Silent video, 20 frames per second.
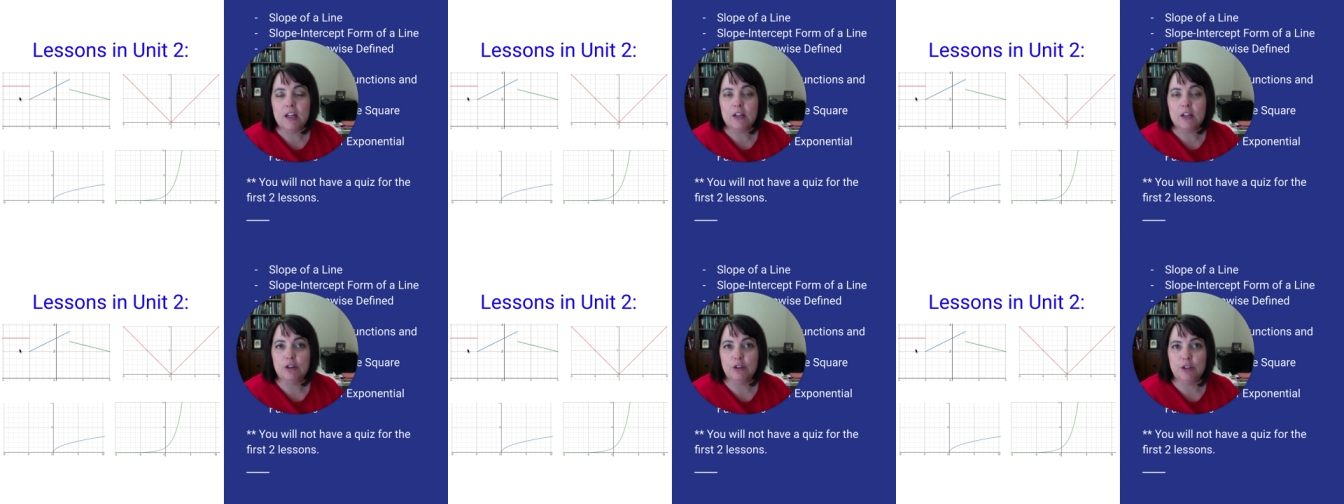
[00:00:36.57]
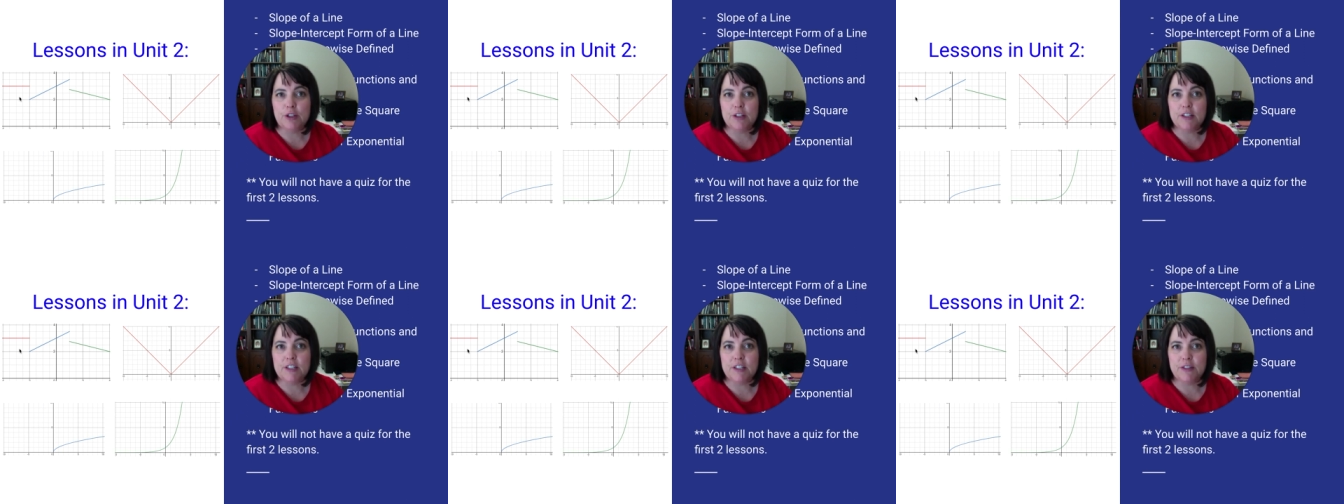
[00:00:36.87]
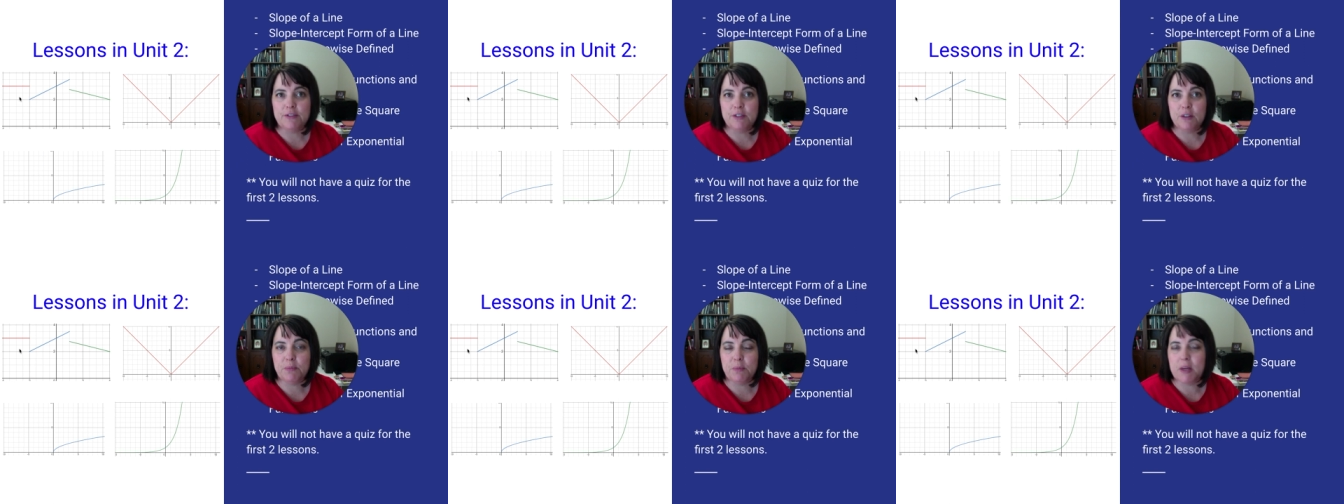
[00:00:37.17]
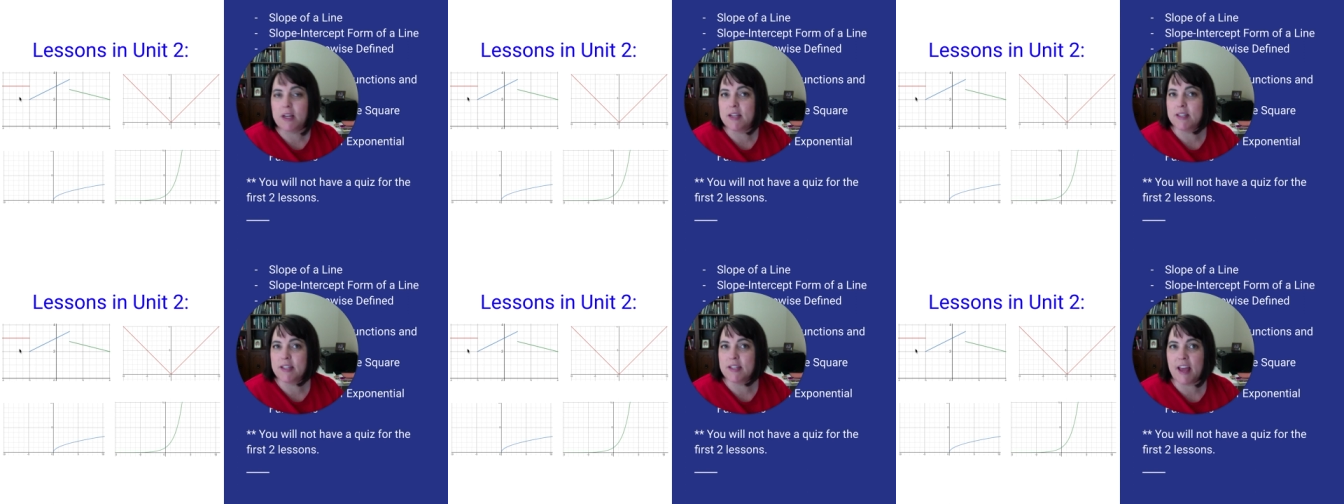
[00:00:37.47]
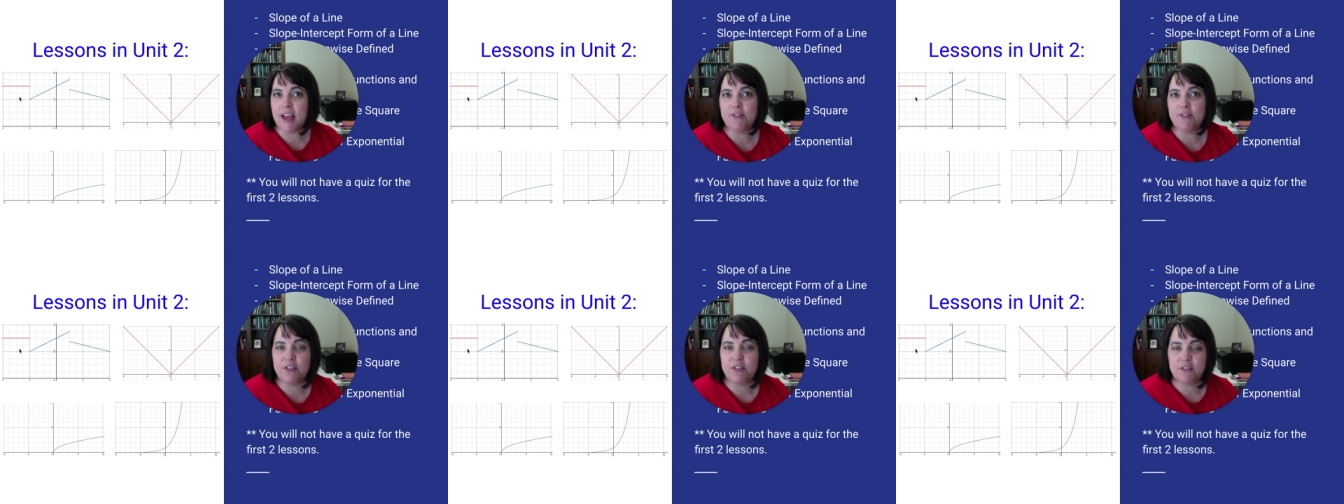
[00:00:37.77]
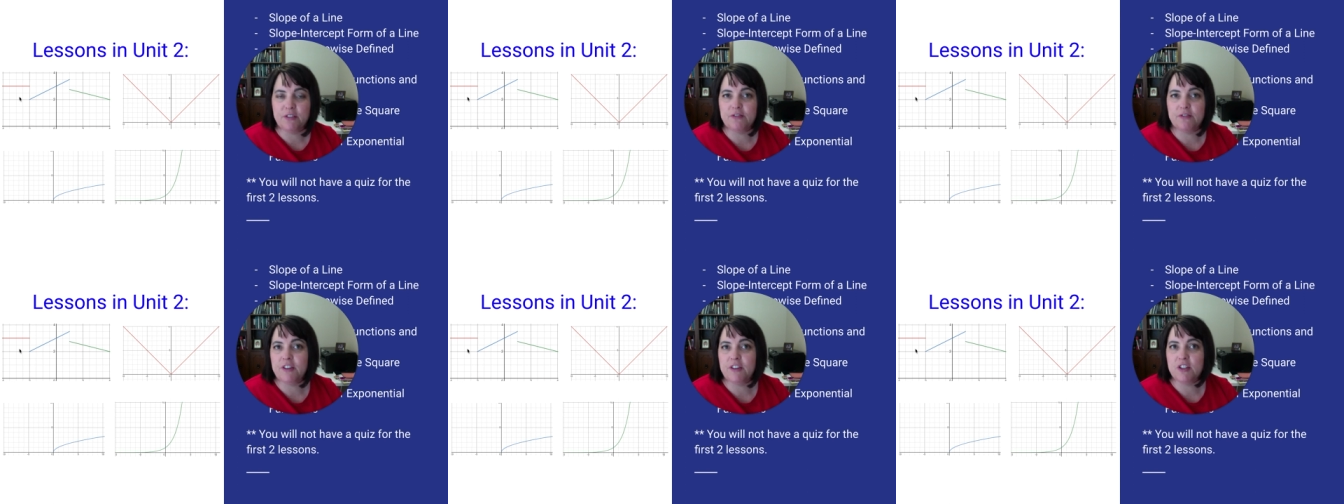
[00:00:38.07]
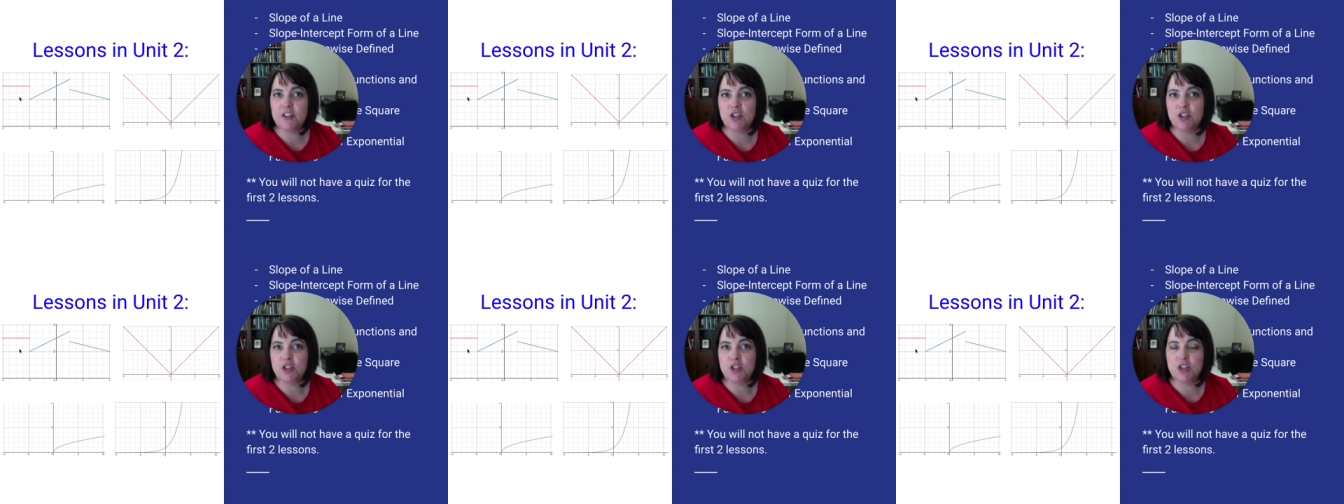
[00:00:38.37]
look different because they have different
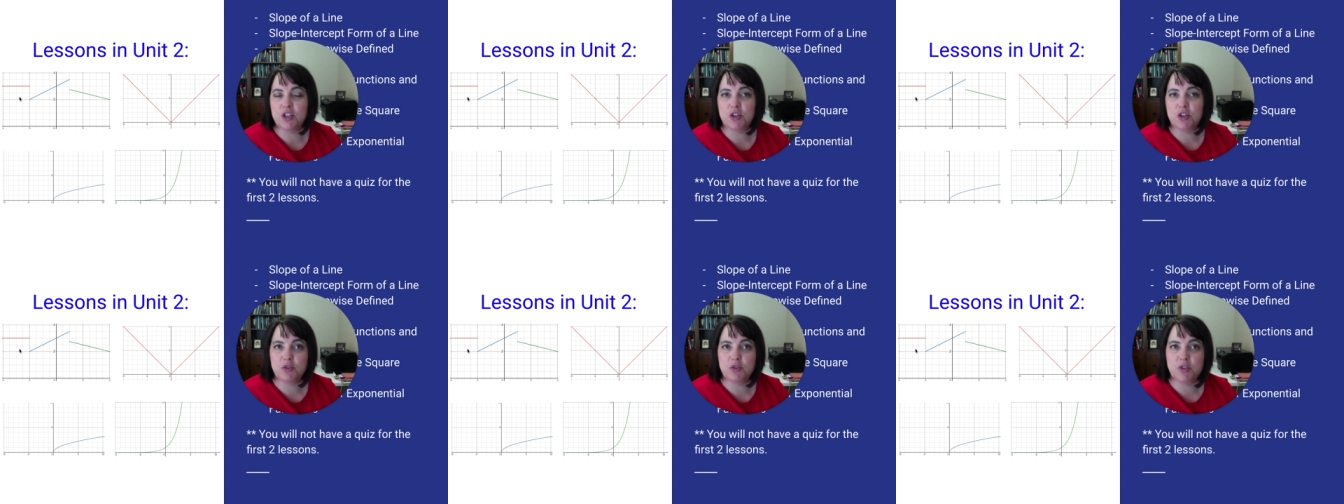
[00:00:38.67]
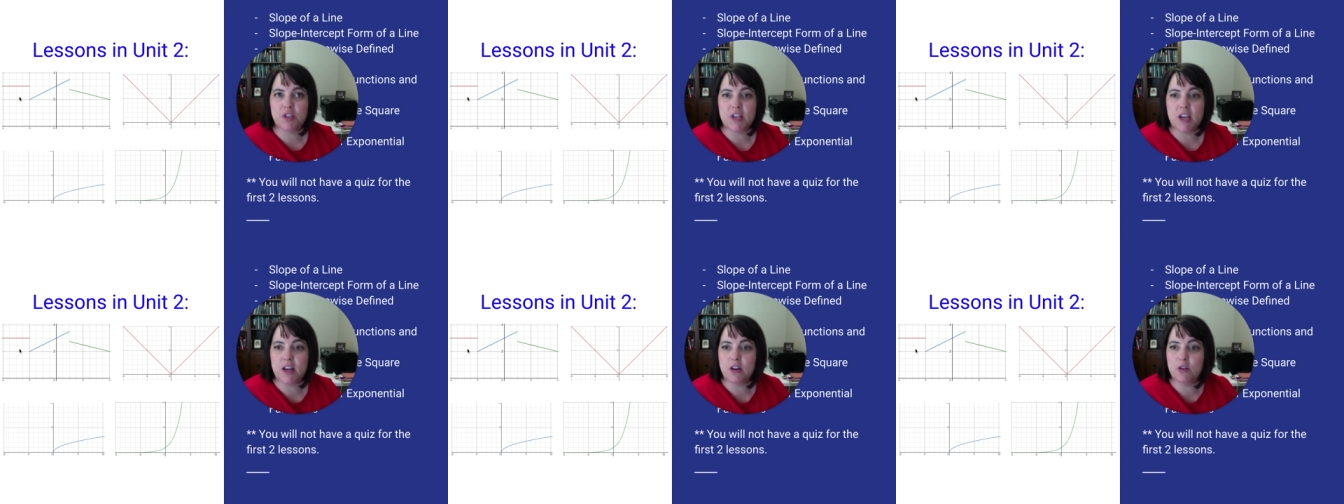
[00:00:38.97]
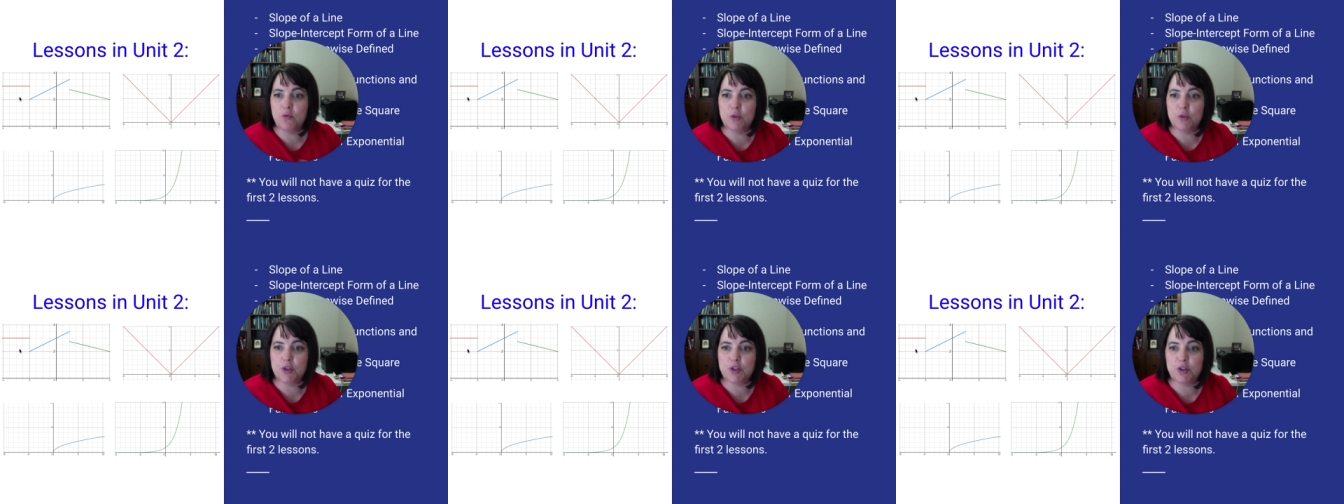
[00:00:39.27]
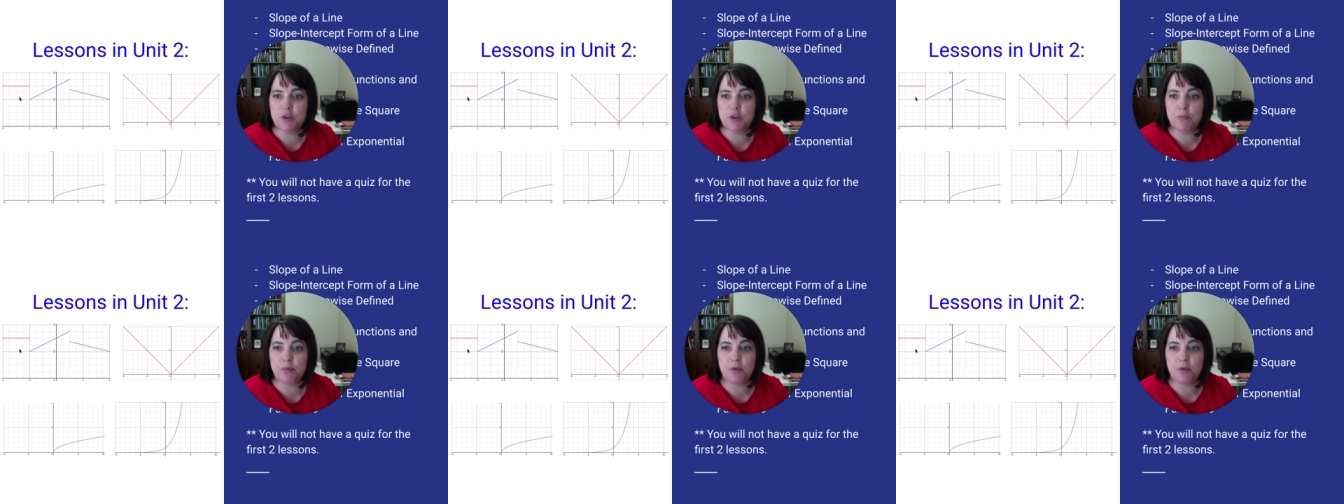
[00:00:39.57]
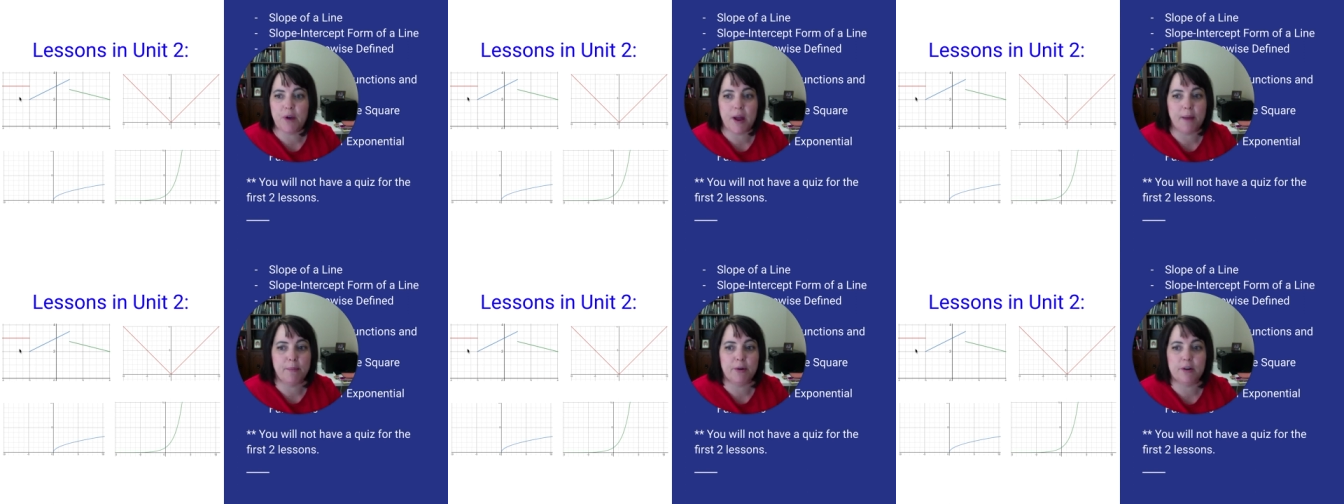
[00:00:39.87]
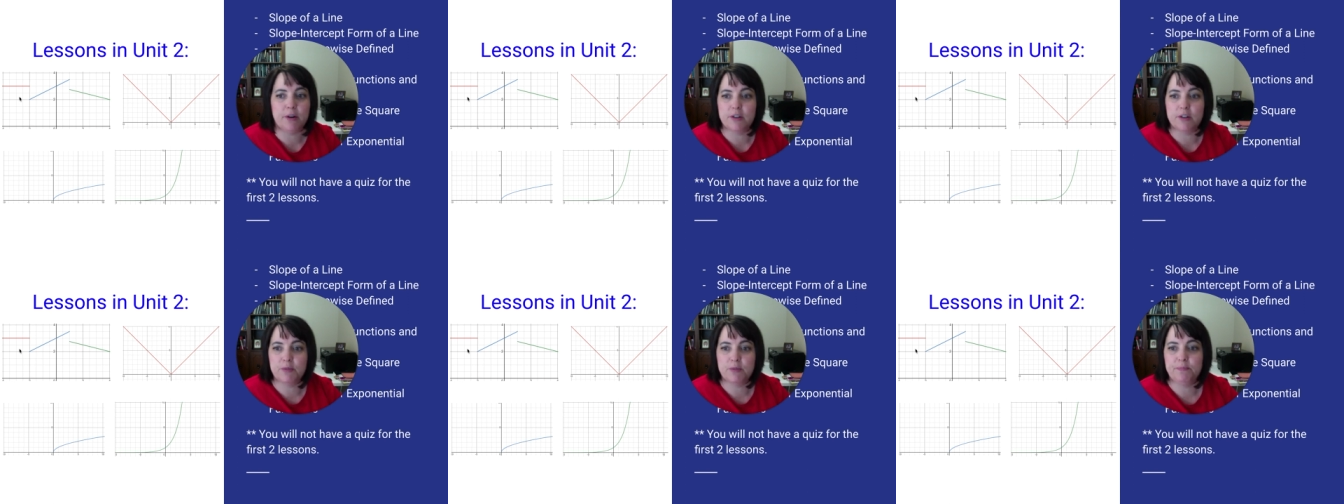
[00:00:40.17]
functions associated with certain parameters.